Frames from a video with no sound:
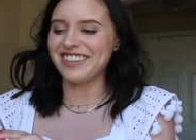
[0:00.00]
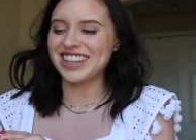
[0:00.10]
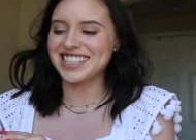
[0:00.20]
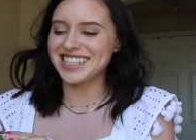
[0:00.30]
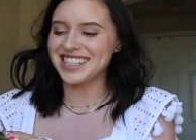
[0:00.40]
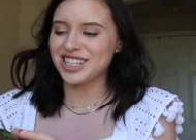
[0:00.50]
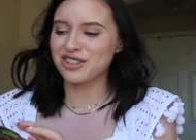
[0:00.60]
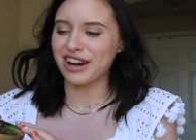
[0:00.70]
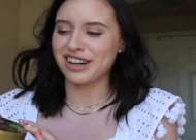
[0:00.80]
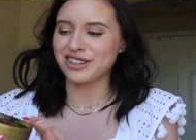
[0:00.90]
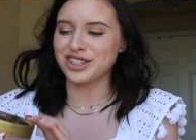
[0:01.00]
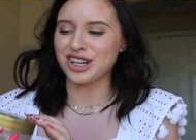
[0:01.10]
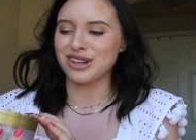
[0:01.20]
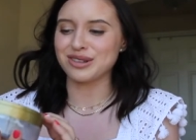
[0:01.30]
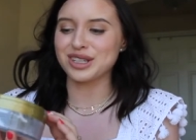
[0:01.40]
this is the Trader
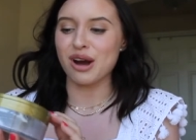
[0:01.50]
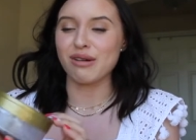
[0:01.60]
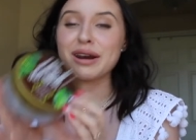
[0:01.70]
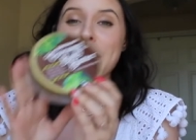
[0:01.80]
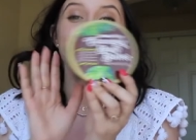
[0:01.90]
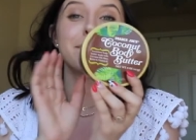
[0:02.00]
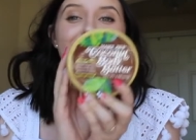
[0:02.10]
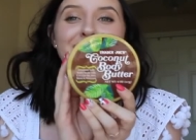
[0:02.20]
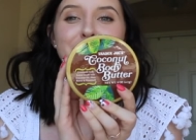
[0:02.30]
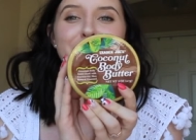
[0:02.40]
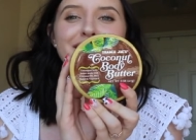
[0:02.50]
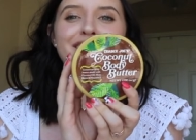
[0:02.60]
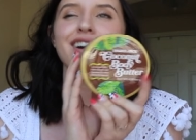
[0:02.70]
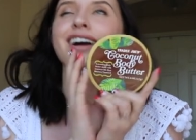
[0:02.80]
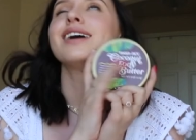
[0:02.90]
Joe's Coconut Body
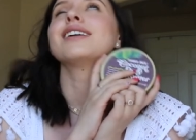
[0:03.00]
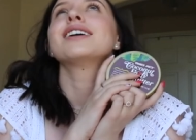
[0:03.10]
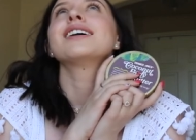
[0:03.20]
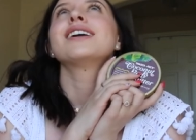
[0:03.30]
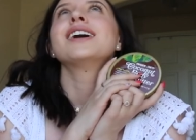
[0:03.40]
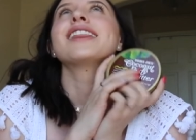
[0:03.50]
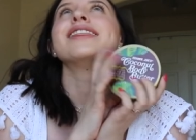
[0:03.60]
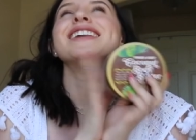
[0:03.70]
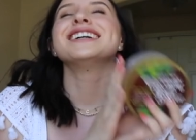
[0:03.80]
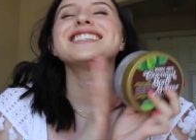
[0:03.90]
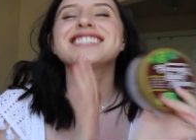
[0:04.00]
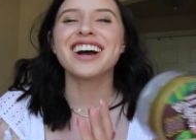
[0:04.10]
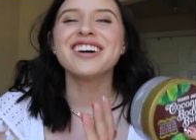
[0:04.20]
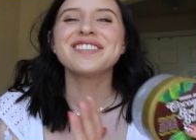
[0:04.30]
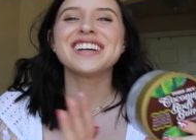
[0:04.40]
Butter. This
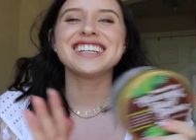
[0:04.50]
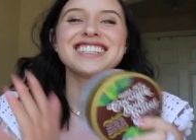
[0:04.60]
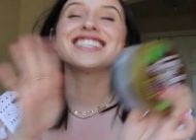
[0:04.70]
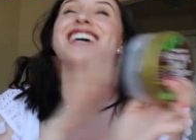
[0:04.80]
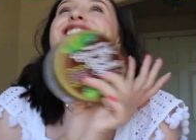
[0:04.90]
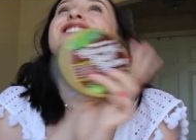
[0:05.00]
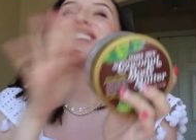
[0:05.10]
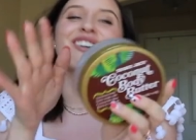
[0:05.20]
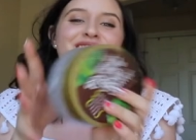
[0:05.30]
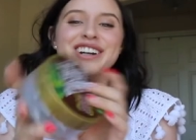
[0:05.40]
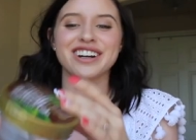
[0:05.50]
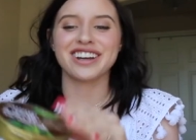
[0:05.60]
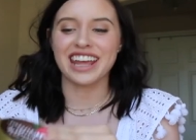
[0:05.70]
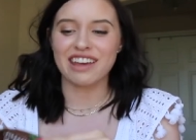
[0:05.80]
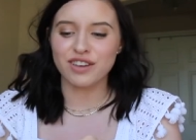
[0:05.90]
stuff is so
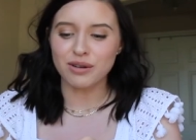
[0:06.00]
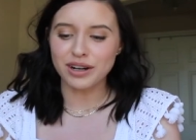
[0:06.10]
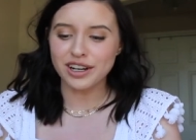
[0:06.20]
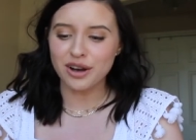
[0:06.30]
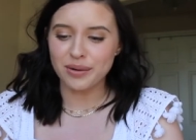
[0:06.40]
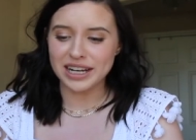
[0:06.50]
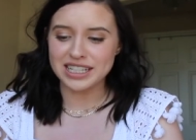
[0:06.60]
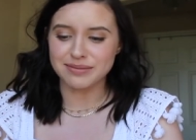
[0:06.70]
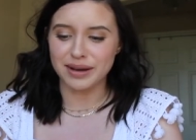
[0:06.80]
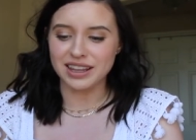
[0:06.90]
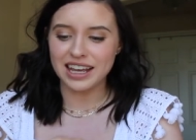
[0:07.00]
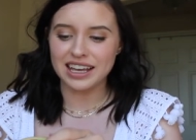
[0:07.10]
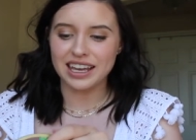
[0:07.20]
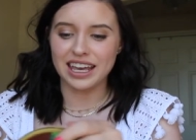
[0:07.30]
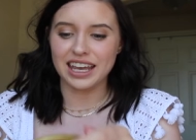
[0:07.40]
good. If you wanna know what I smell
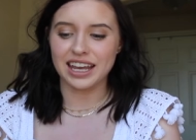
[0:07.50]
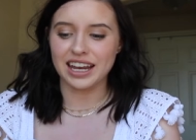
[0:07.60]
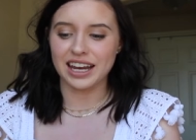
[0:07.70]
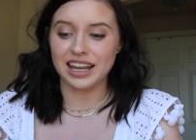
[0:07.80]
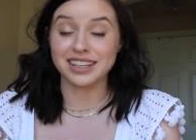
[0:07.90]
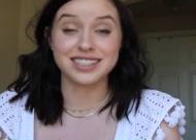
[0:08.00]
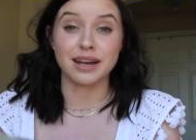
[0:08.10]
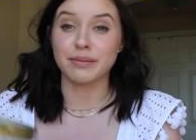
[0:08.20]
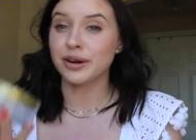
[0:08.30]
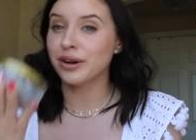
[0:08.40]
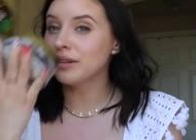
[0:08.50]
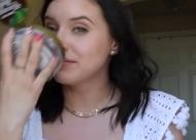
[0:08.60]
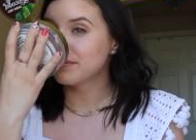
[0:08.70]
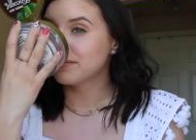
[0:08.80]
like in the summer,